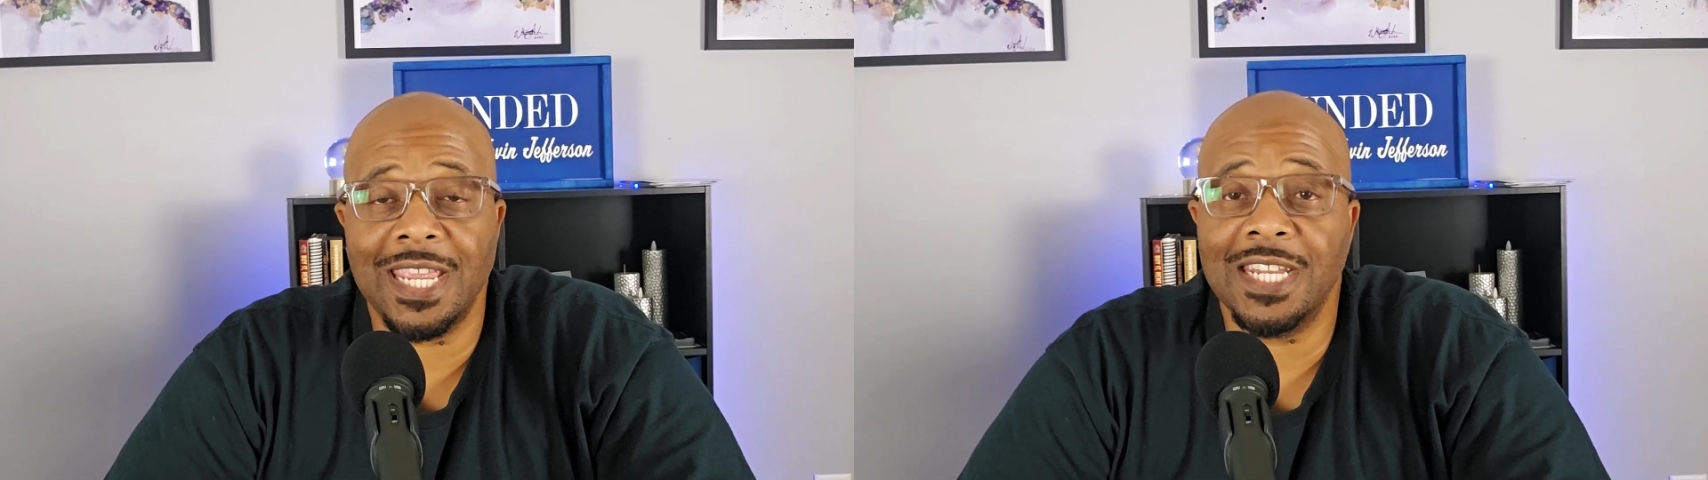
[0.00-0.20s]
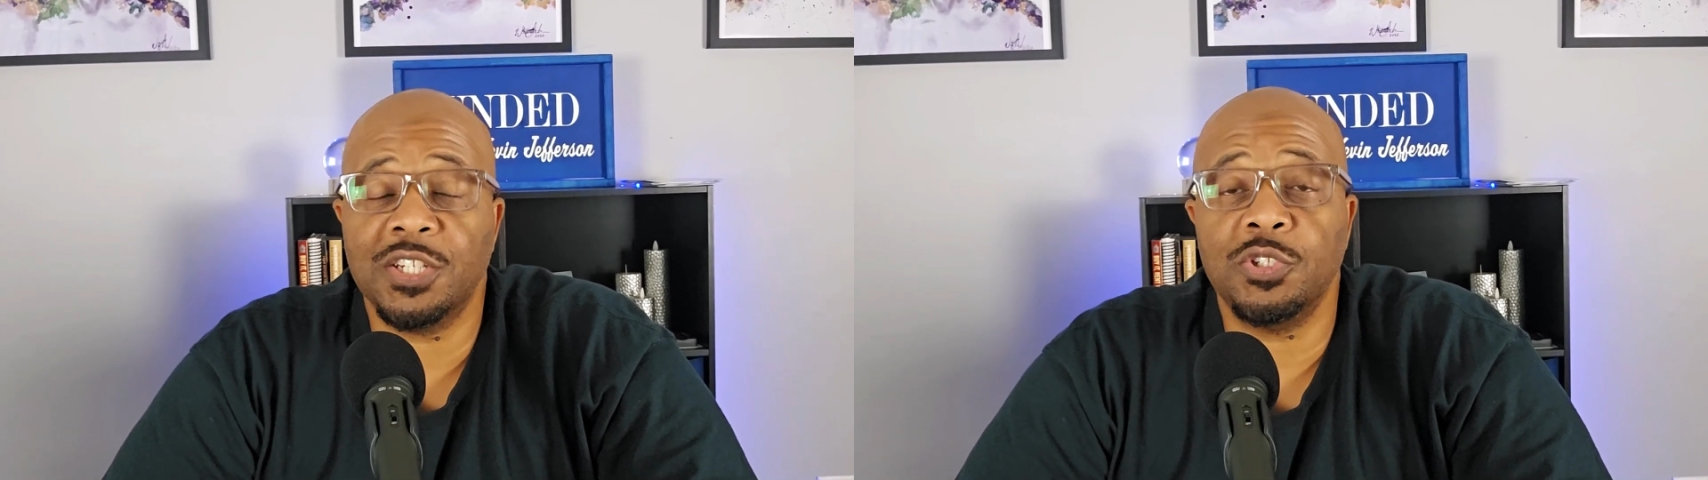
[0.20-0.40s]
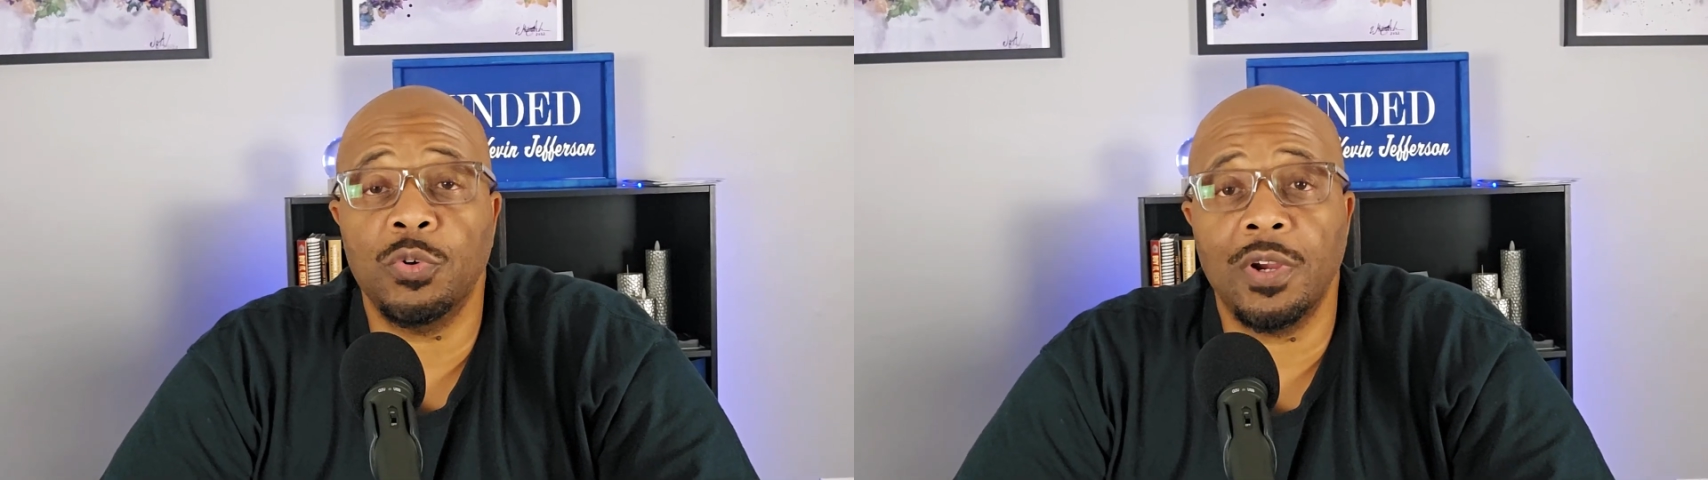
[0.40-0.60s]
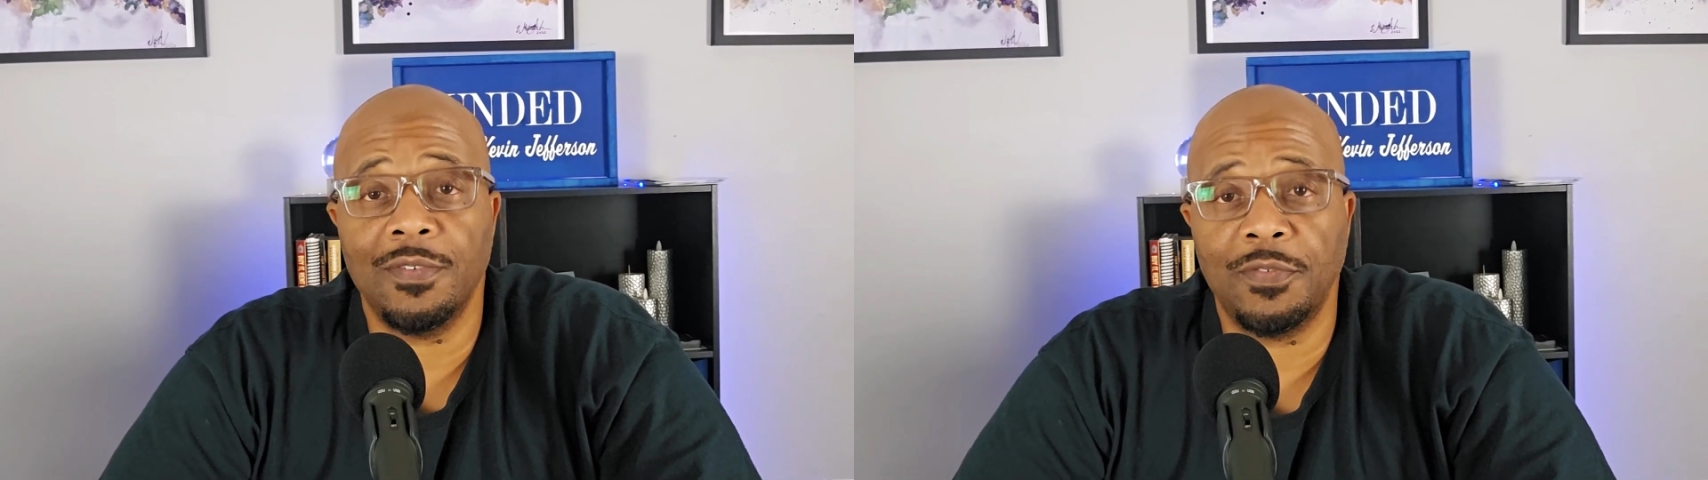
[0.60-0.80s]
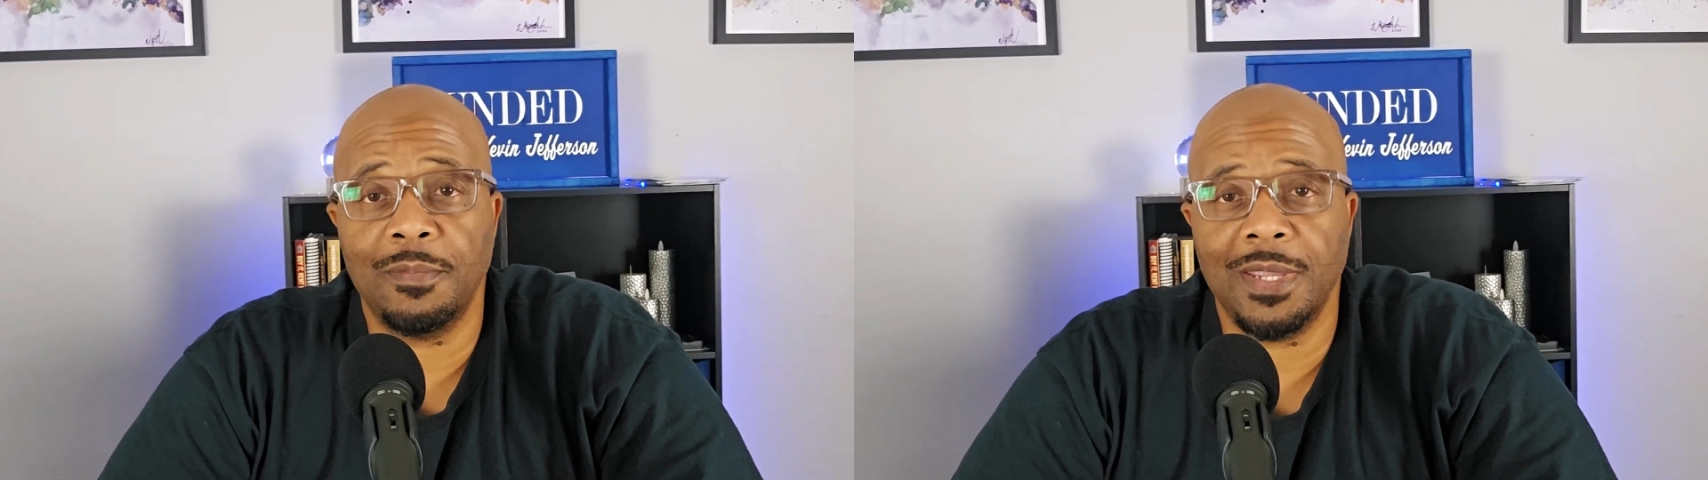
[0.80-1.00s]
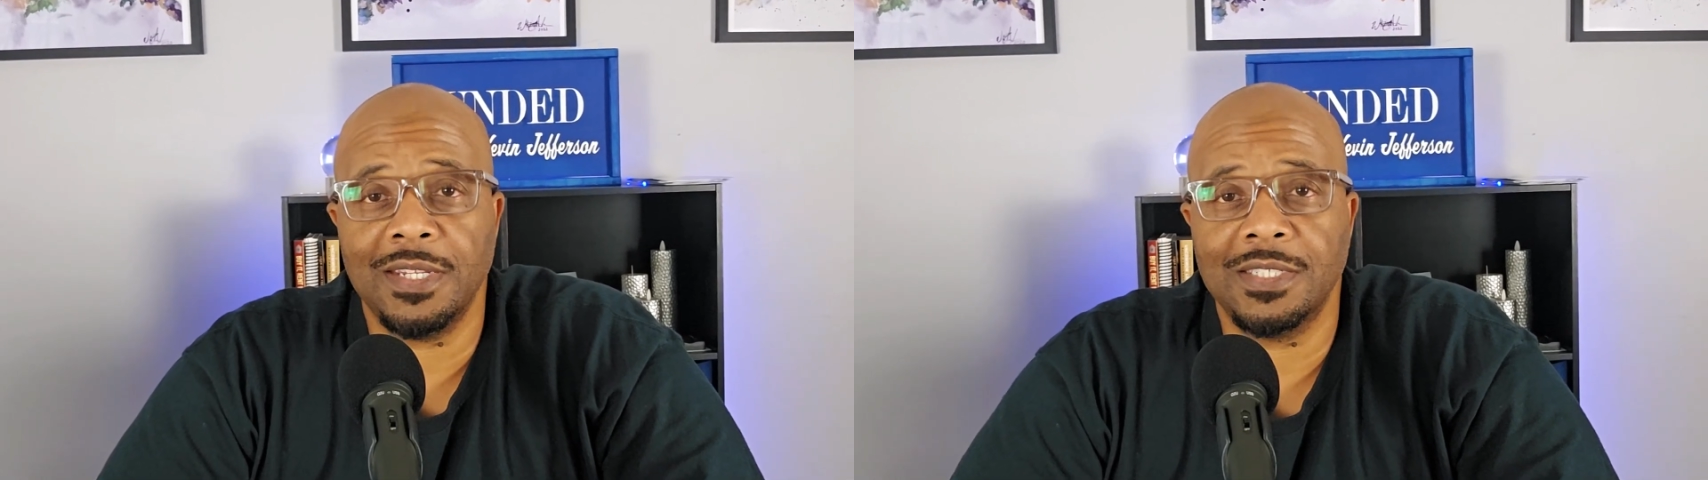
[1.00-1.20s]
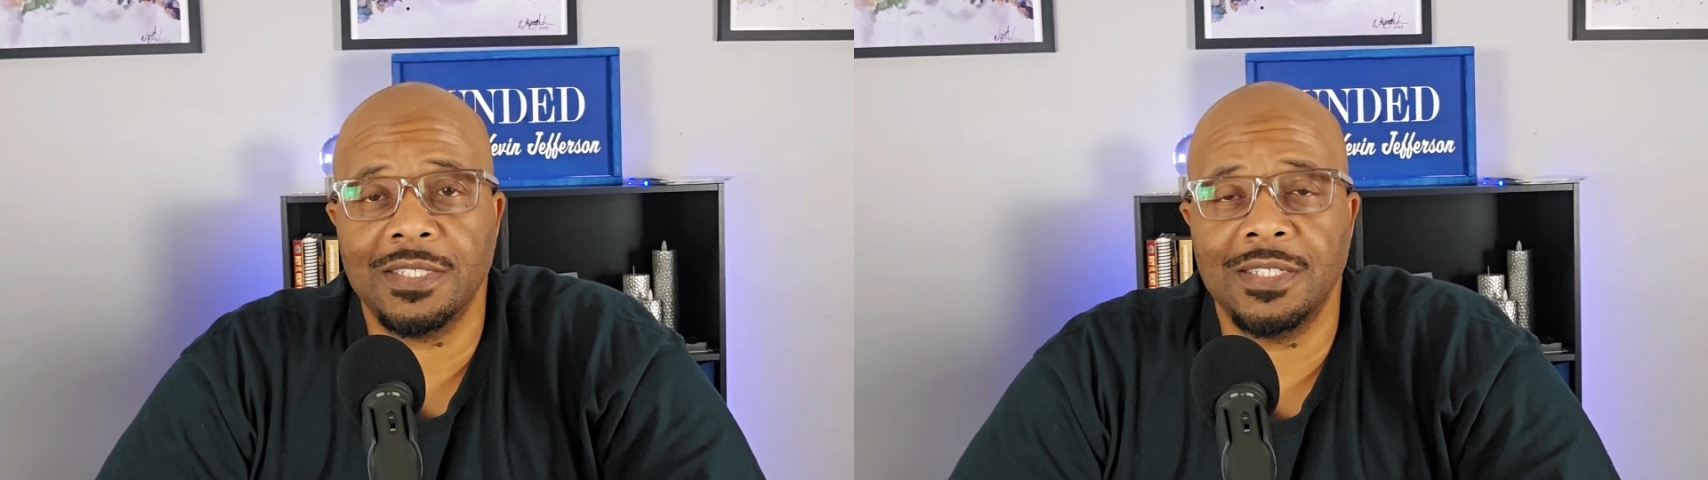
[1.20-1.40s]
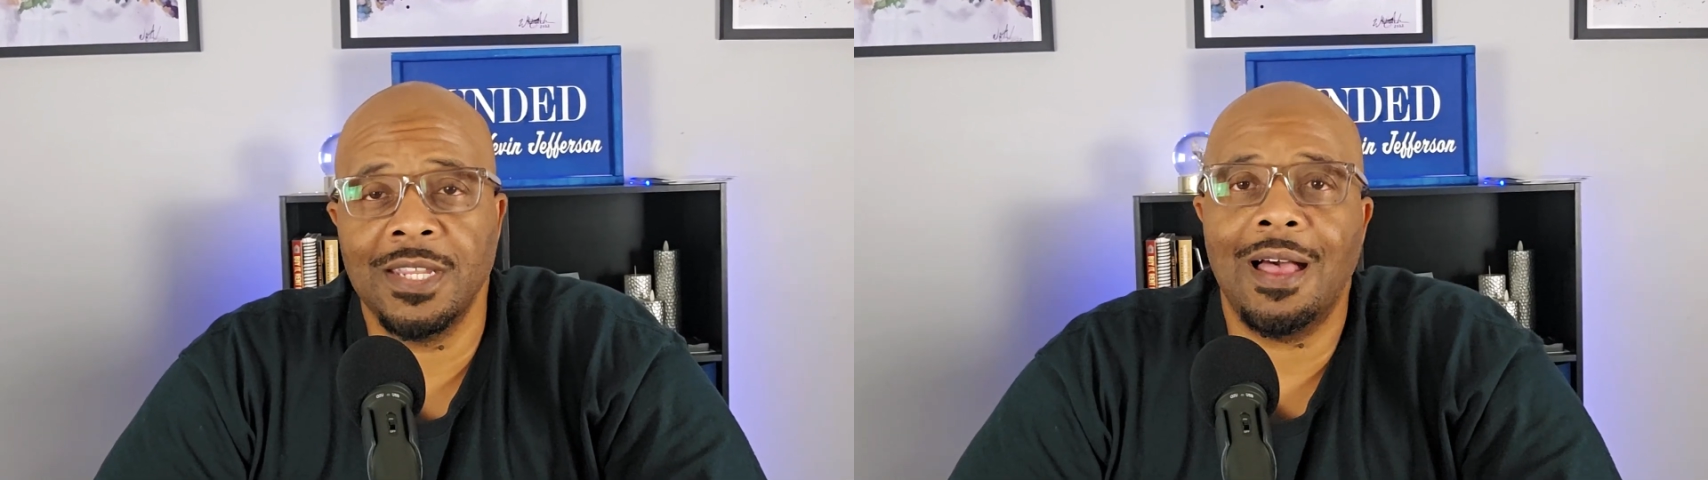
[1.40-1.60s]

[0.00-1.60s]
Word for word: and it's your information.